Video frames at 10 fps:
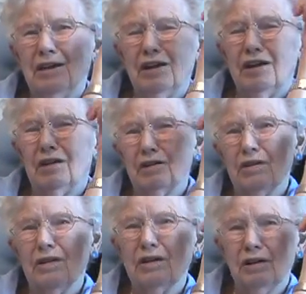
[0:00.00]
in the
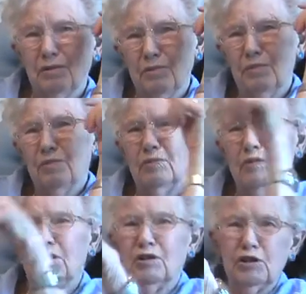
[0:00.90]

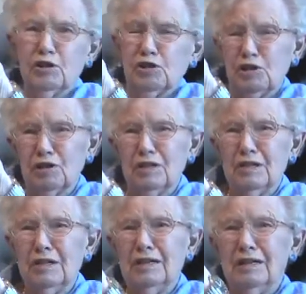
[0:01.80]
kitchen.
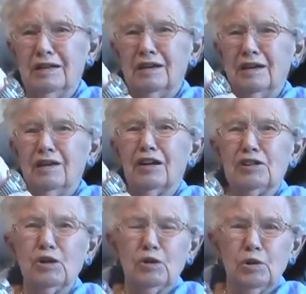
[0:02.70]
And that's
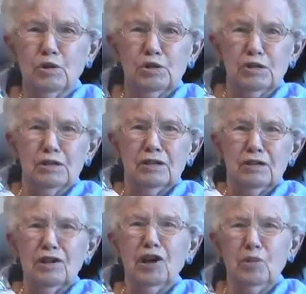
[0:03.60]
how close it
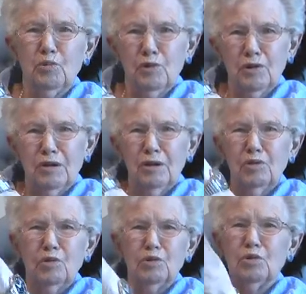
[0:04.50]
came. You
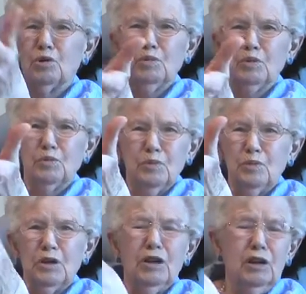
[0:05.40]
know, it could have been,
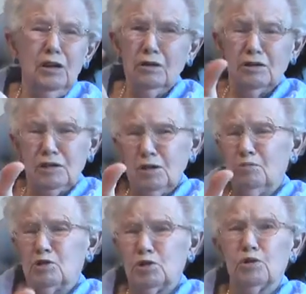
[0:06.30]
because he
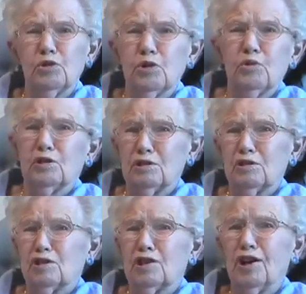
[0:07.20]
was sure there wasn't a
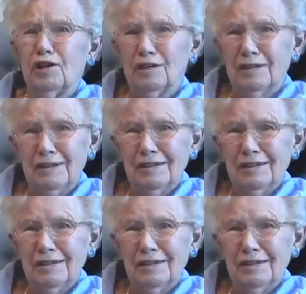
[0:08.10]
shell in it.